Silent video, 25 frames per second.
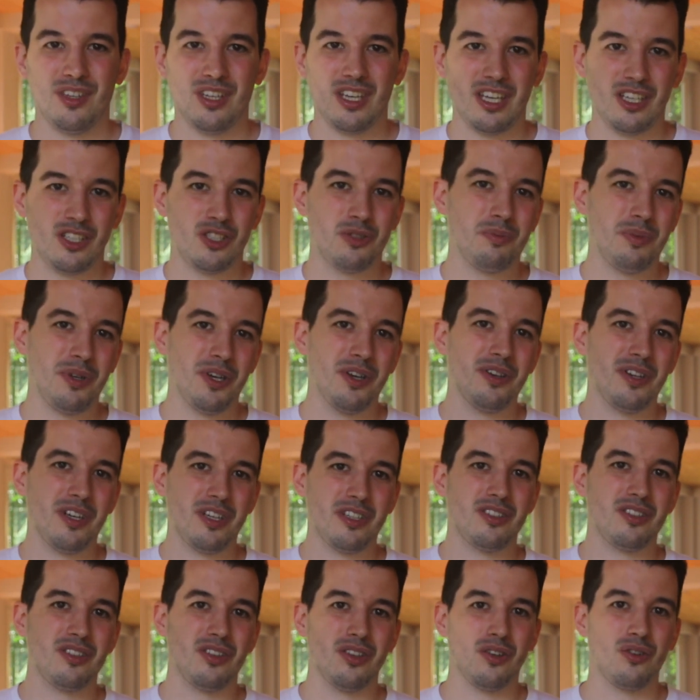
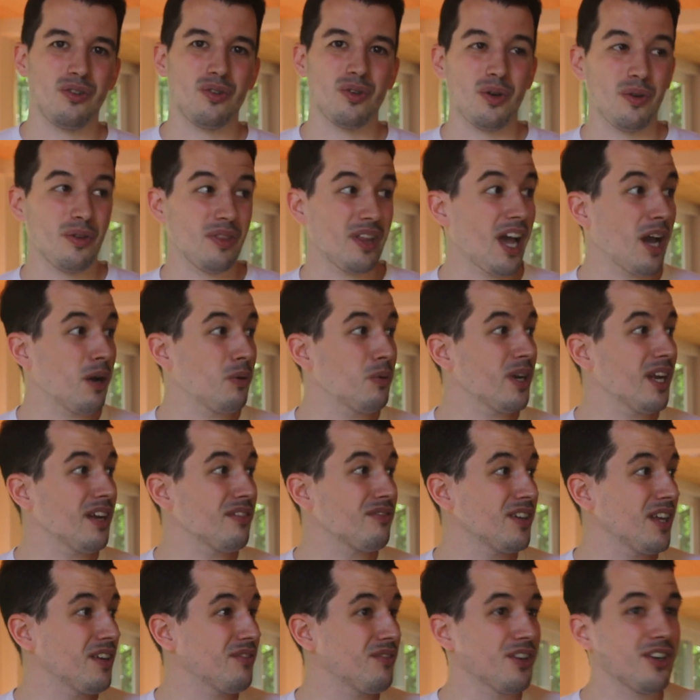experience the growth. I would have
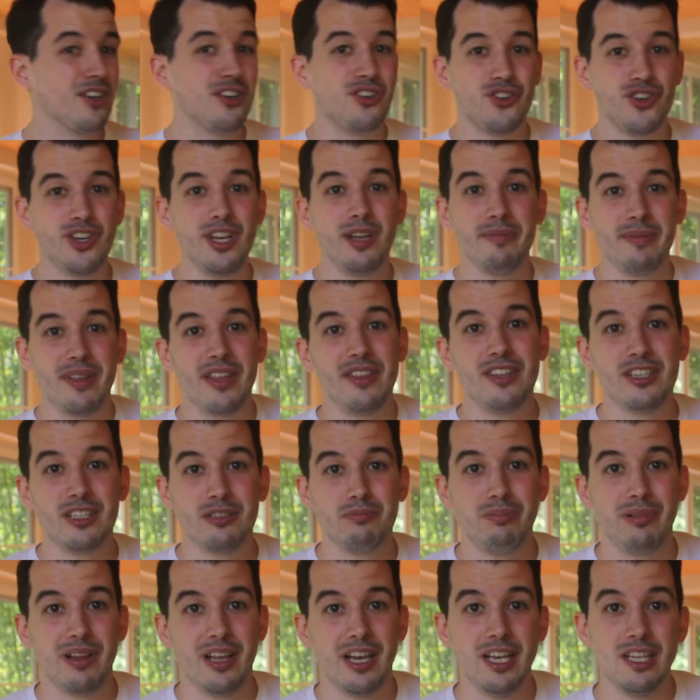never dreamed that this
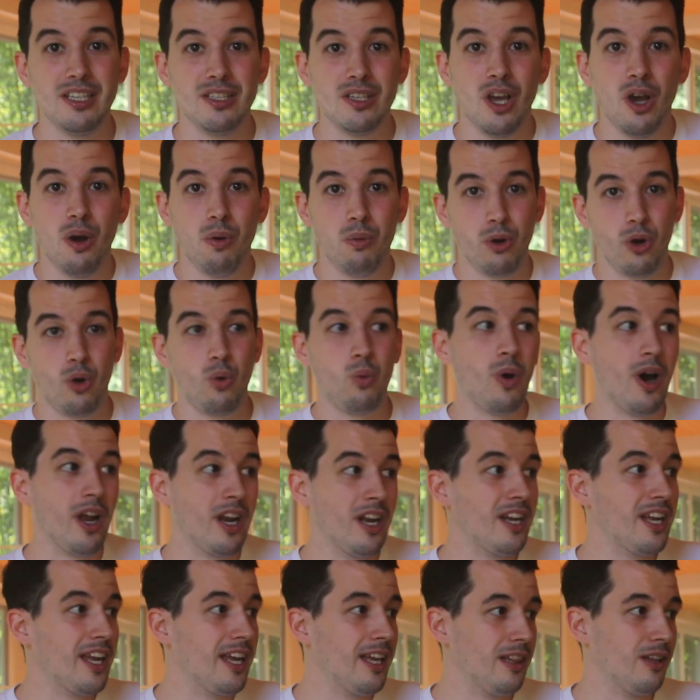place would one
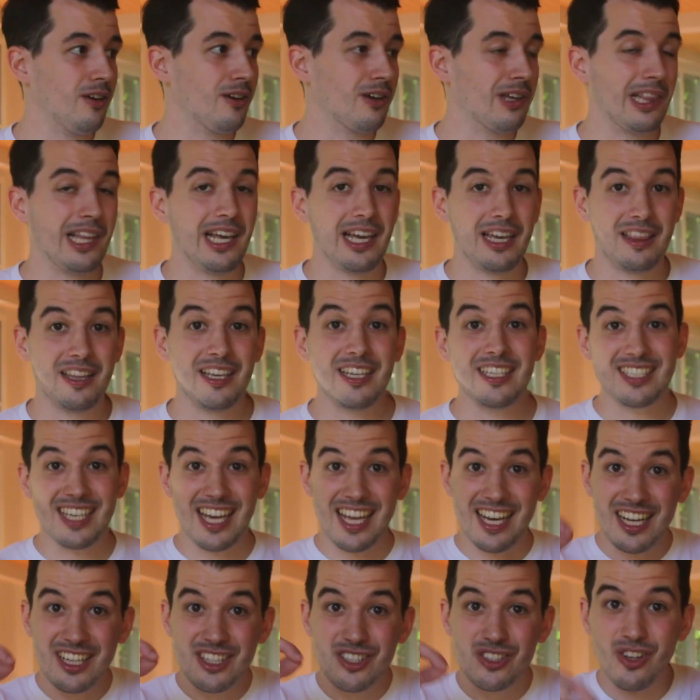day look like this,
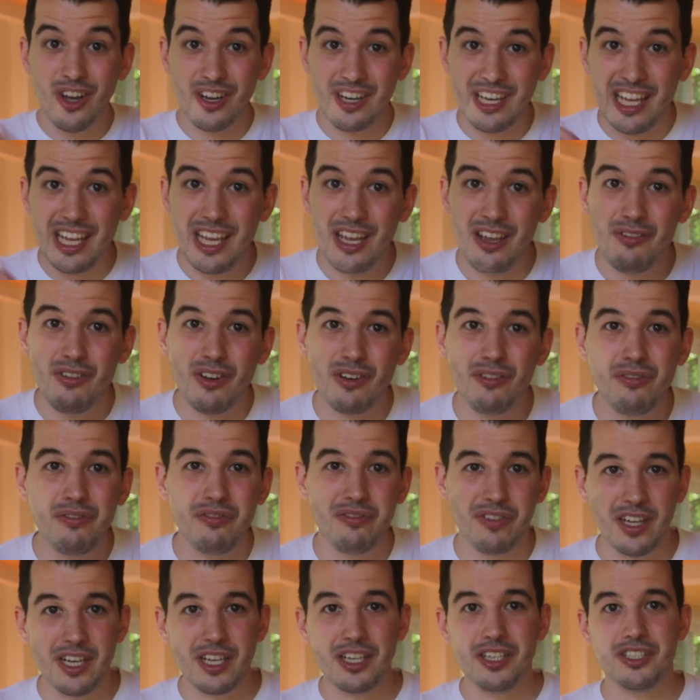and it's not even
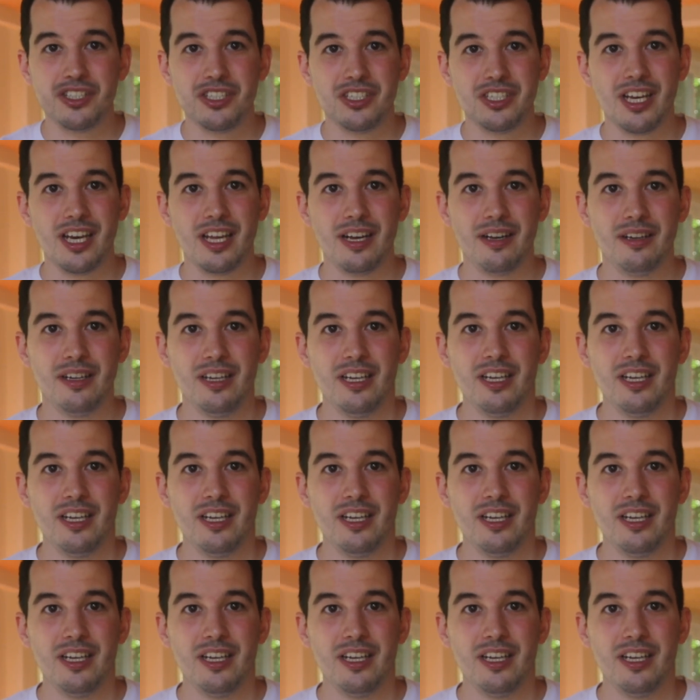finished yet.